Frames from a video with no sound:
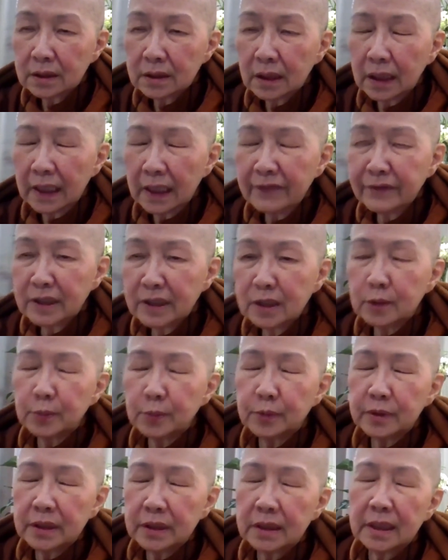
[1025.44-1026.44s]
after the
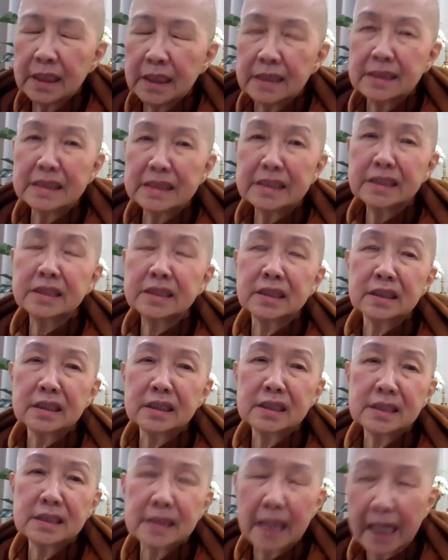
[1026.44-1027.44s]
Buddha has listed
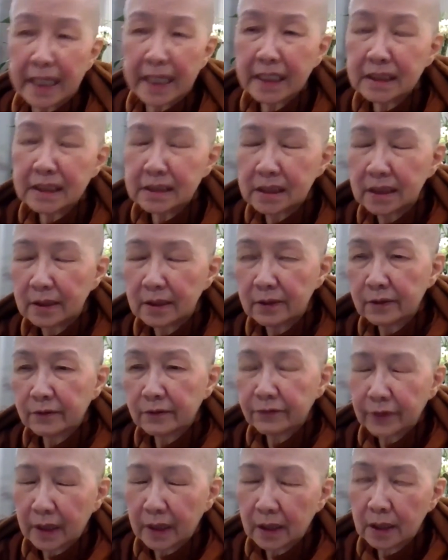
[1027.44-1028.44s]
these 8
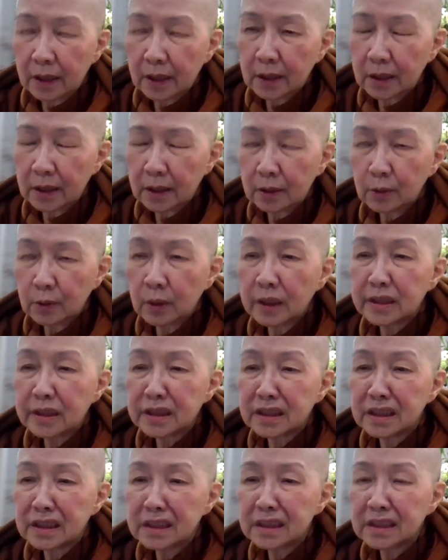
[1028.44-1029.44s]

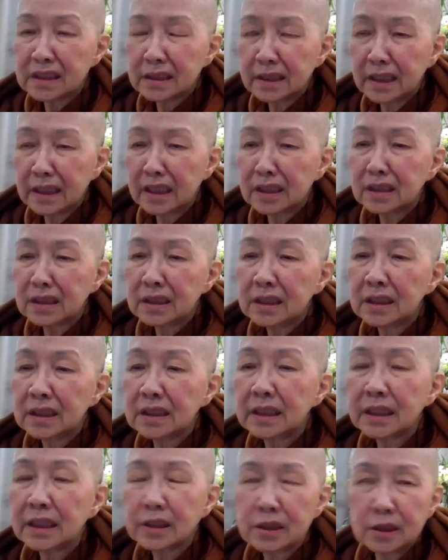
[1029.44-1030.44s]
qualities, then
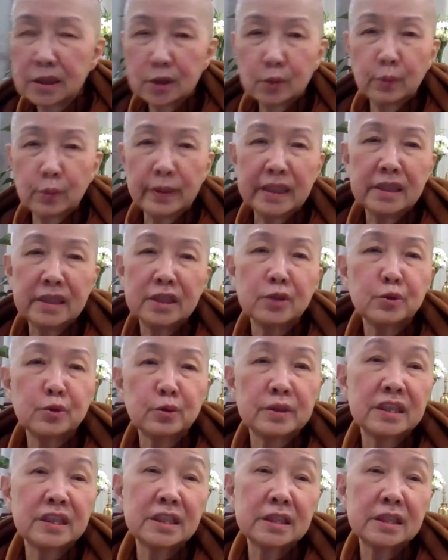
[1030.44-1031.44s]
he actually went
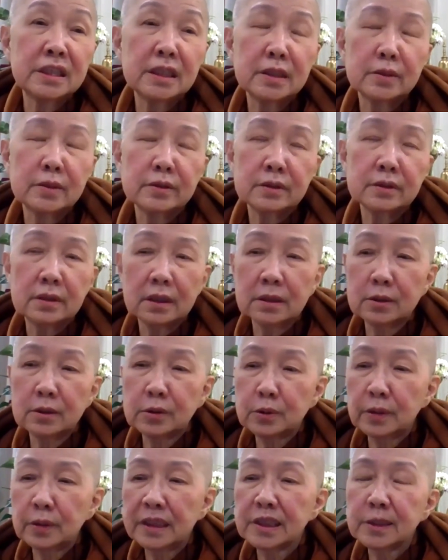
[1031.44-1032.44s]
into detail
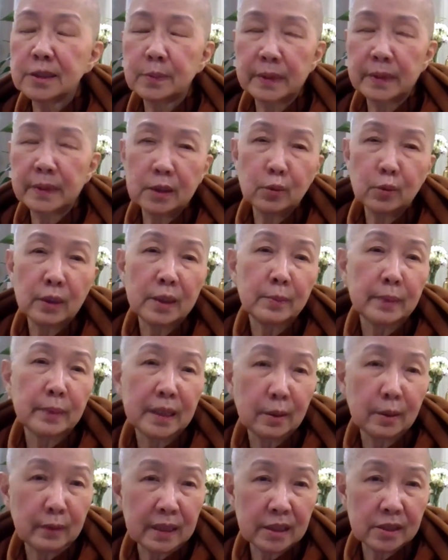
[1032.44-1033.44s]
to explain one
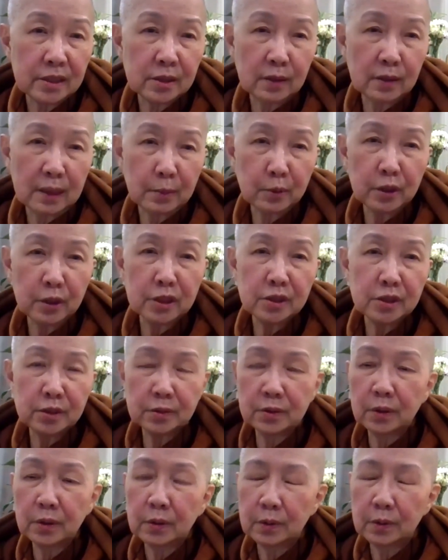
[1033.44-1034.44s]
by one. So I'm going
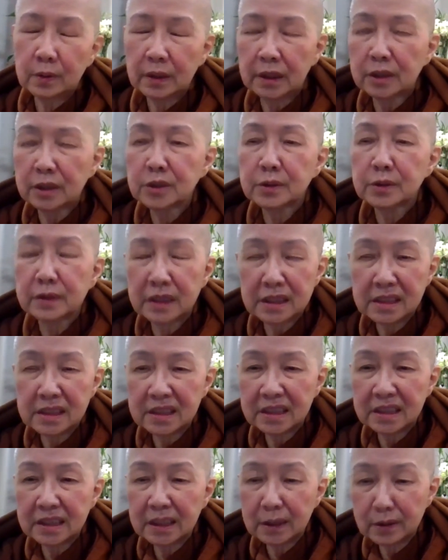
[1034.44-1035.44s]
to go into this
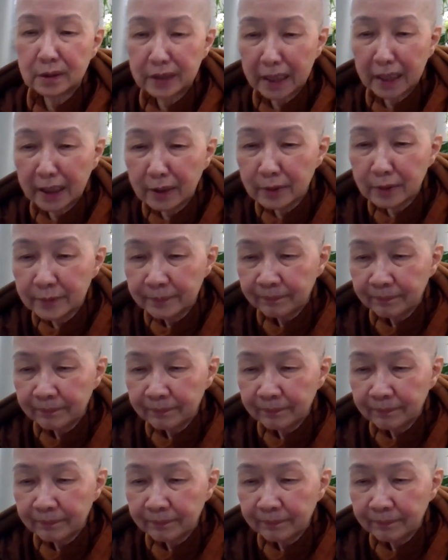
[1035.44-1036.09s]
detail now.